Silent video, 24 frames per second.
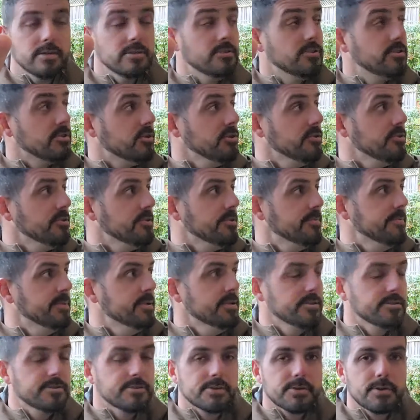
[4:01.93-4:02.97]
Just because the
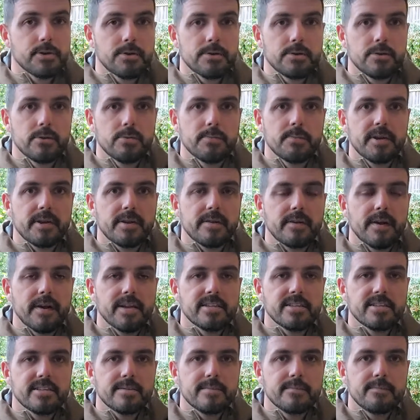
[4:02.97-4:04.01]
birds are going a little bit
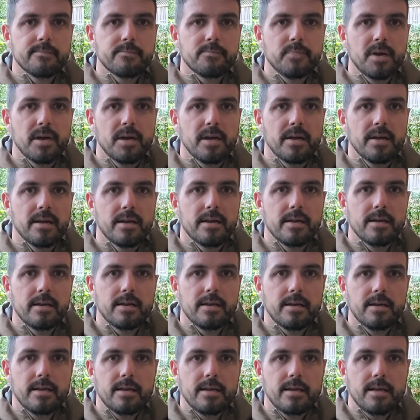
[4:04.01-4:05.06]
crazy, but
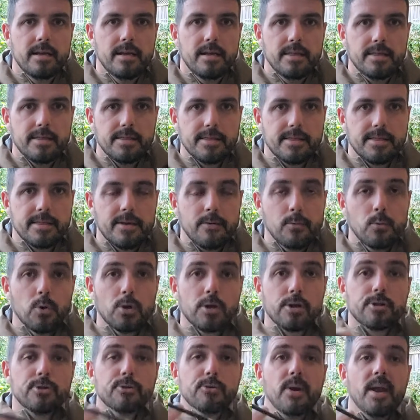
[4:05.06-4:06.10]
they
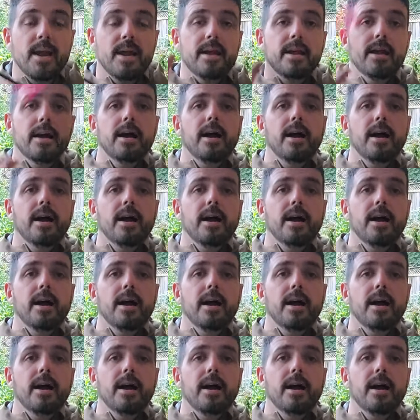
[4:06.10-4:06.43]
work great.